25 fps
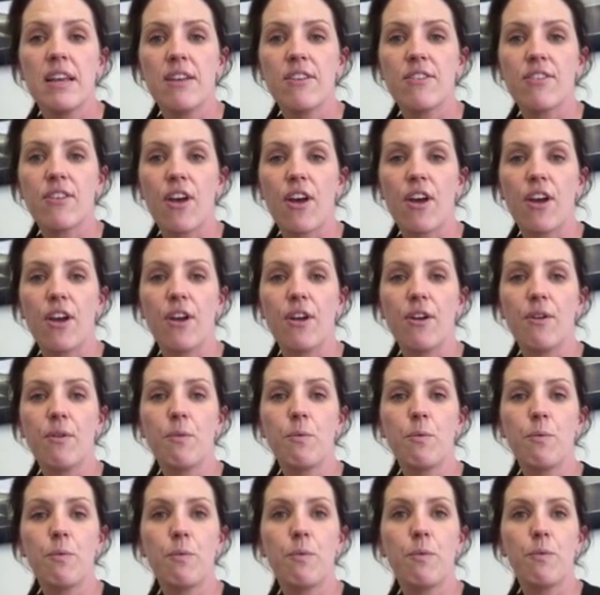So
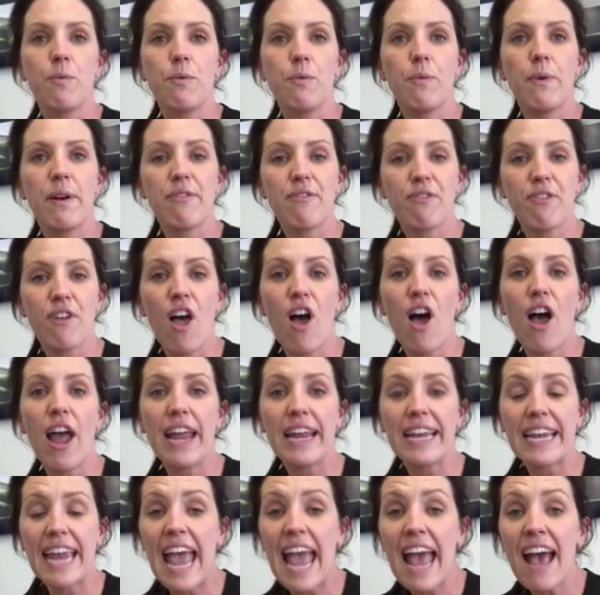we're
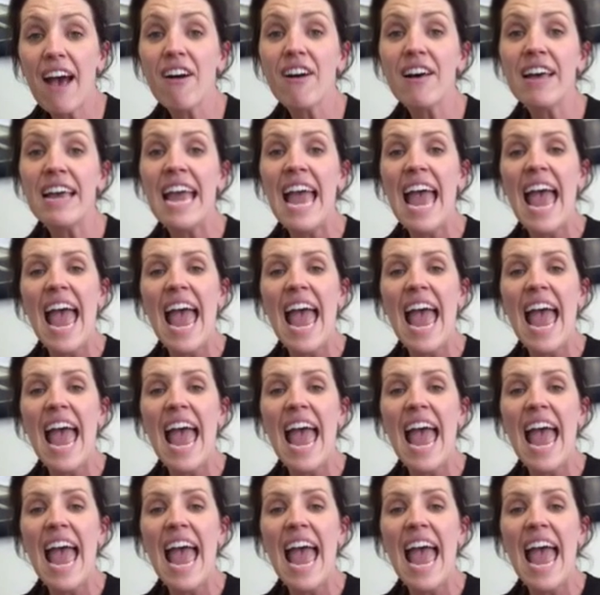flying now,